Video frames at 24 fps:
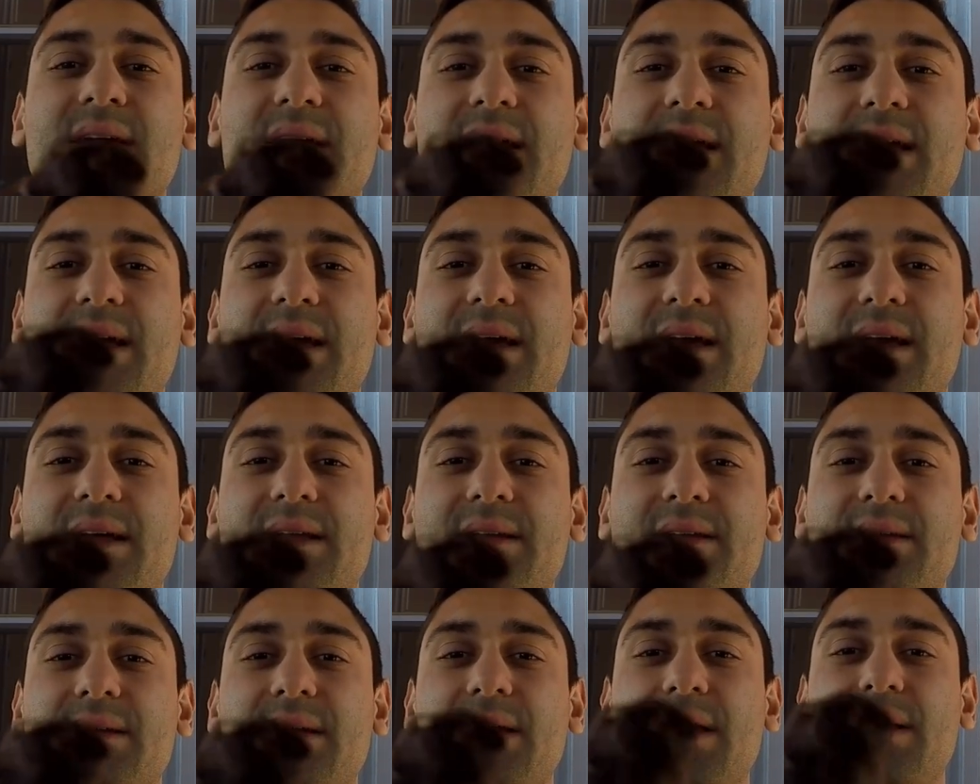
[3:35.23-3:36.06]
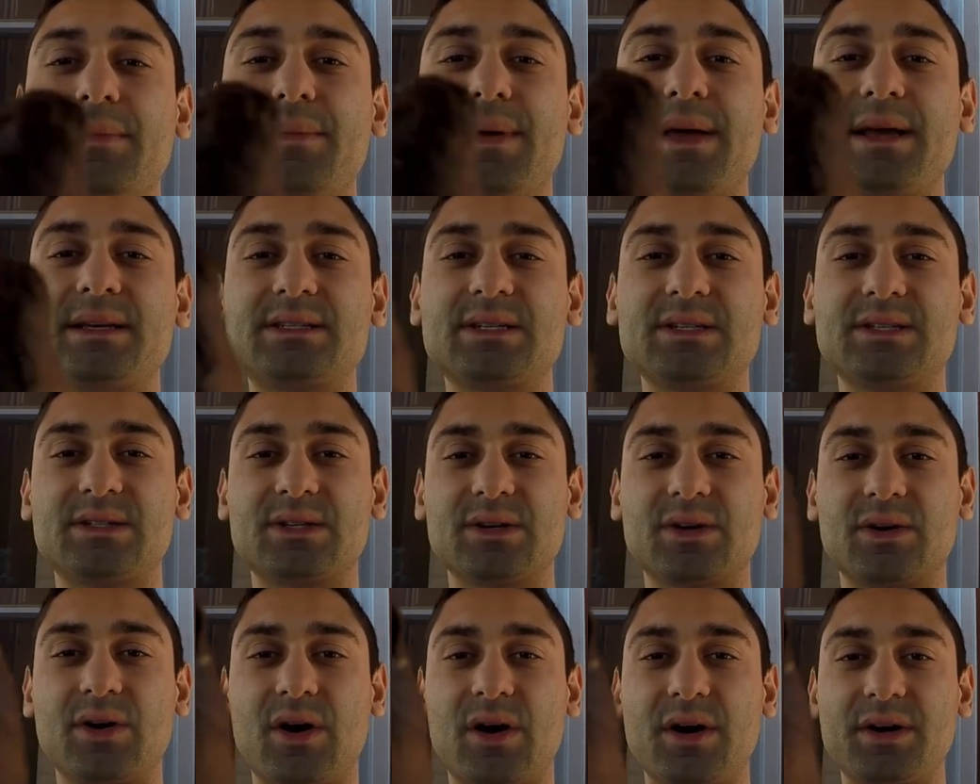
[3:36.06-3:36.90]
and it makes the
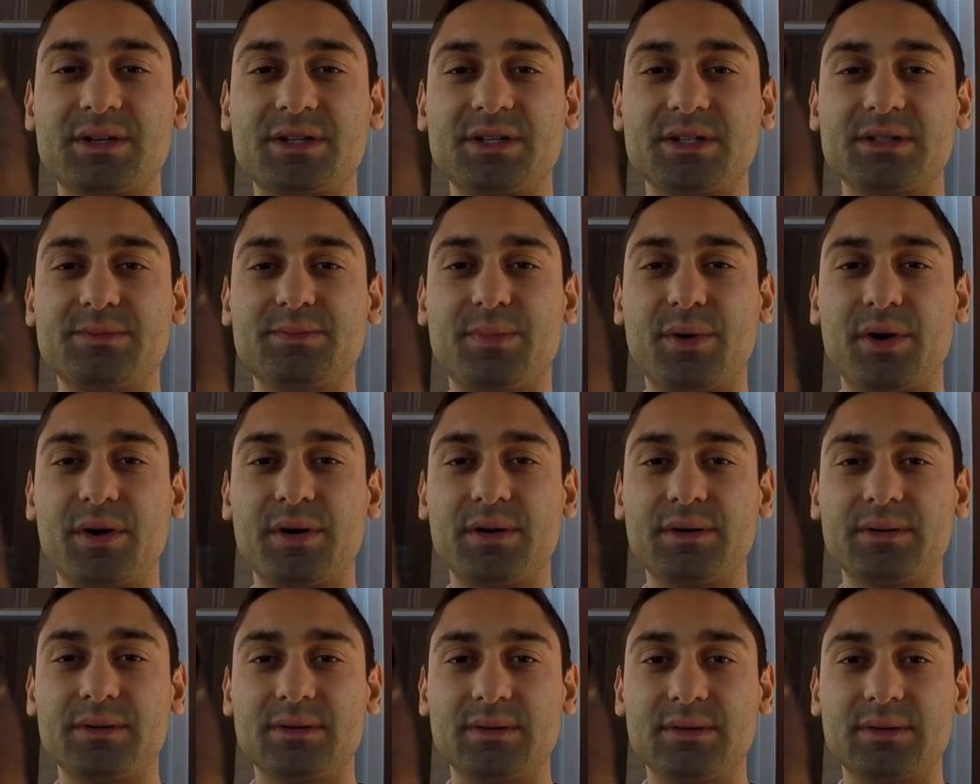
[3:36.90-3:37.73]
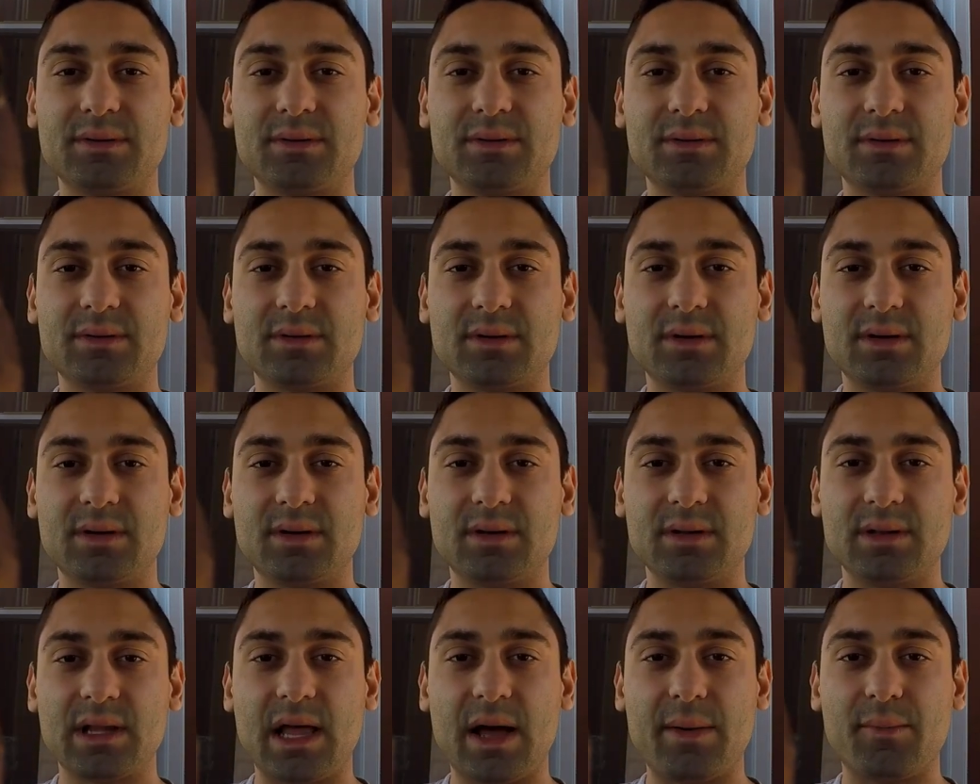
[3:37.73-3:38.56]
cigar just burn
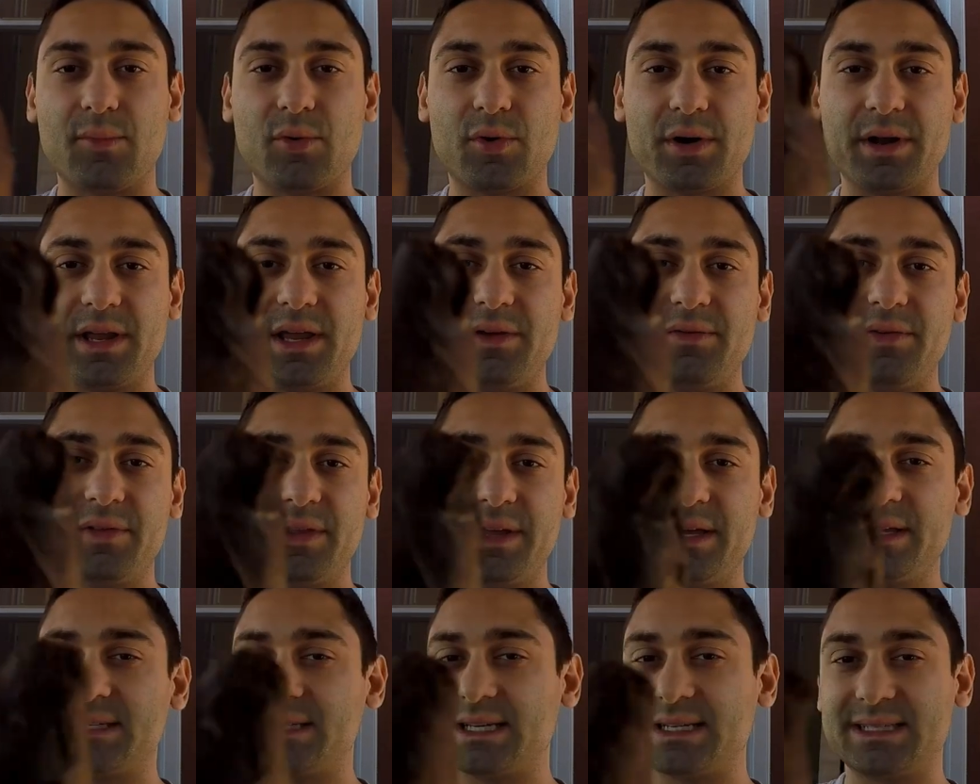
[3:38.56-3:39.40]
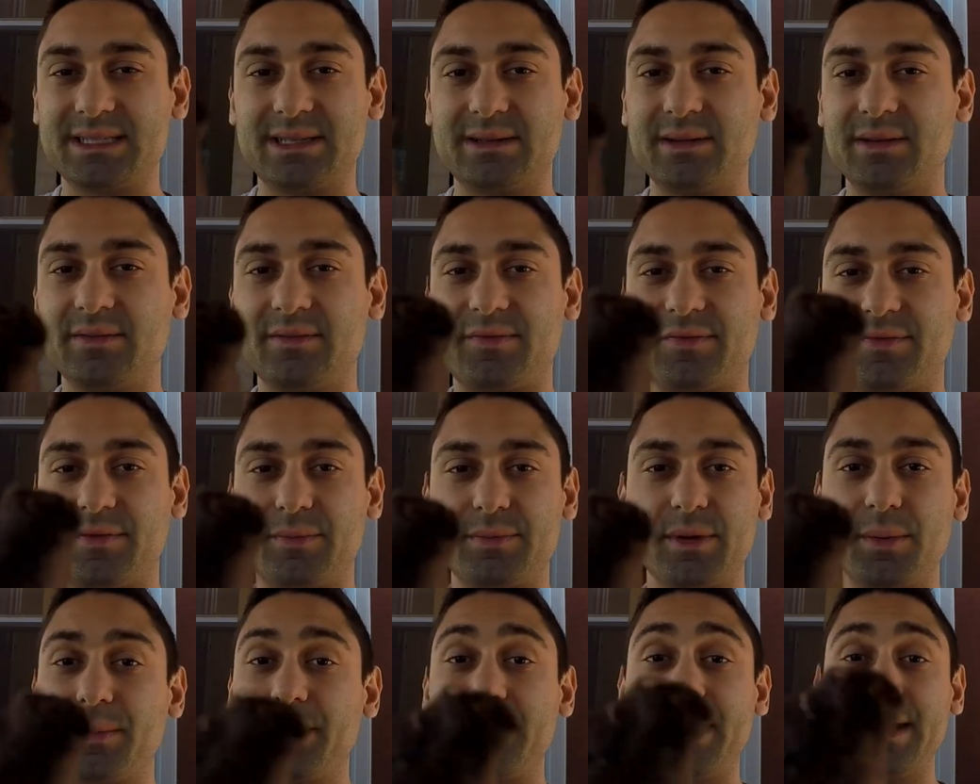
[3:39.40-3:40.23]
a lot more evenly from
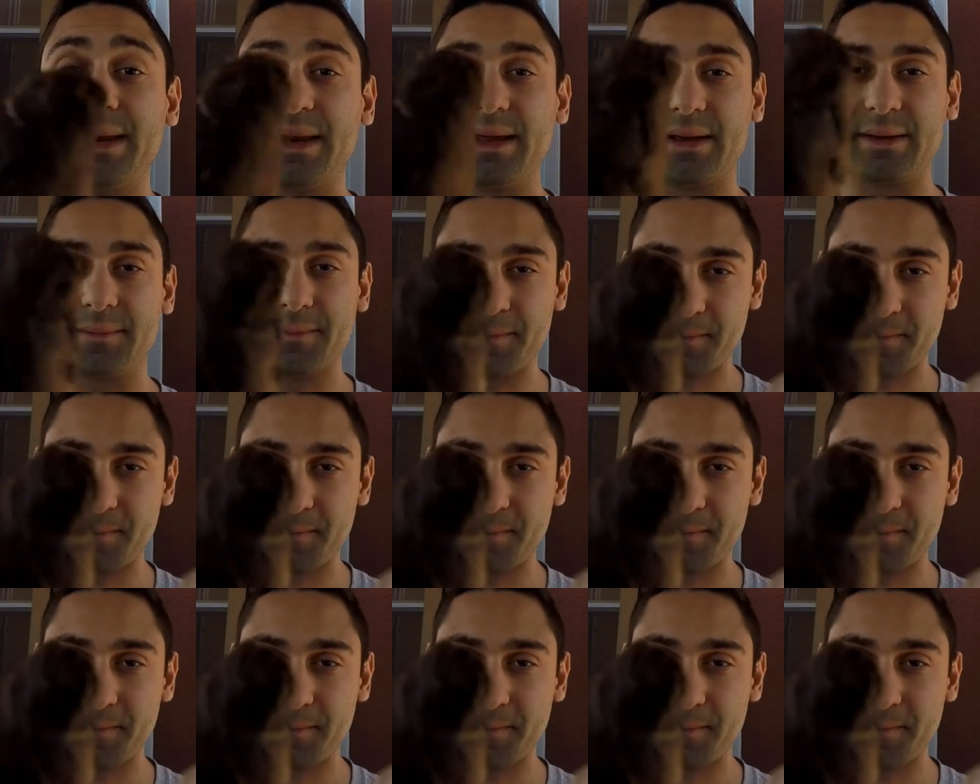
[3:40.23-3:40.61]
the beginning.